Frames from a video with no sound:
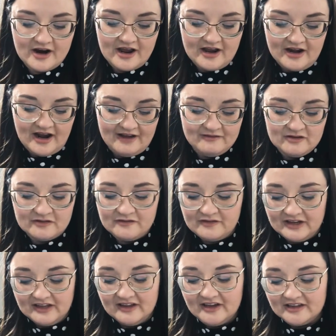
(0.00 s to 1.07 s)
and I have a
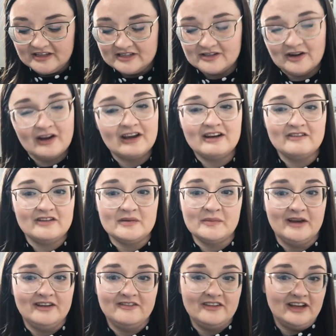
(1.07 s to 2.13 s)
feeling these aren't gonna fit
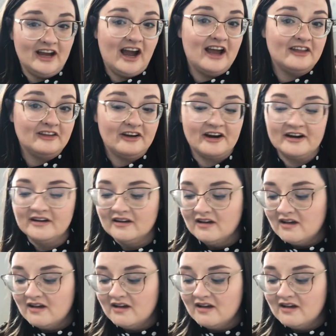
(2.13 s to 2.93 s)
my feet either.